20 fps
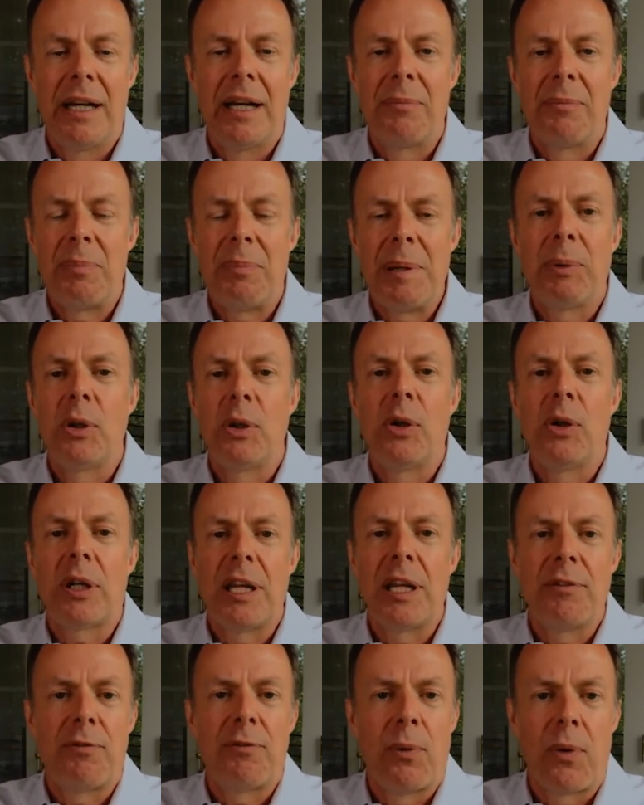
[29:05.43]
people
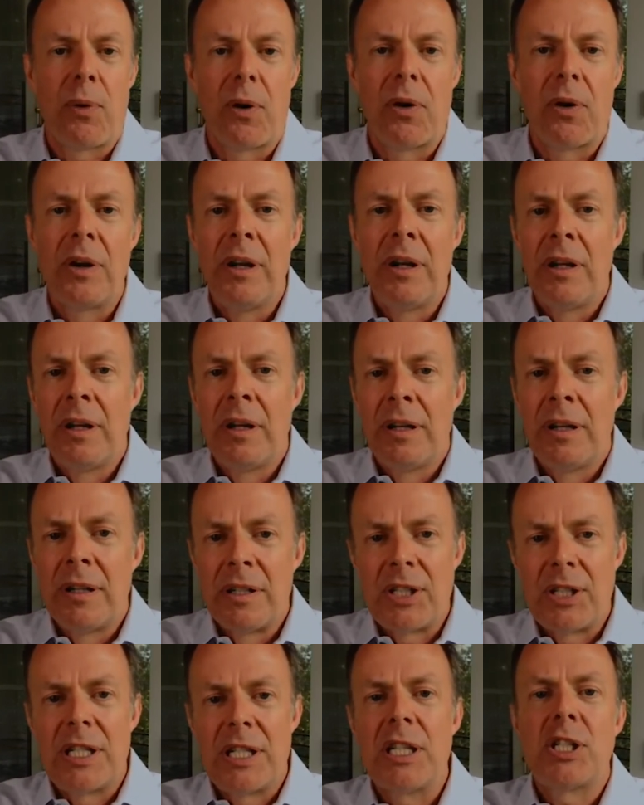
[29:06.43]
looking for
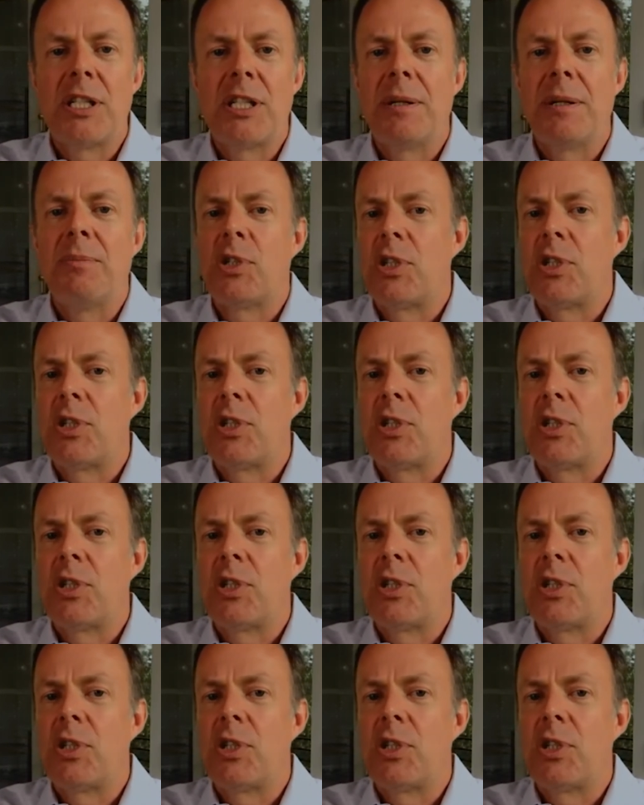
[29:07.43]
systems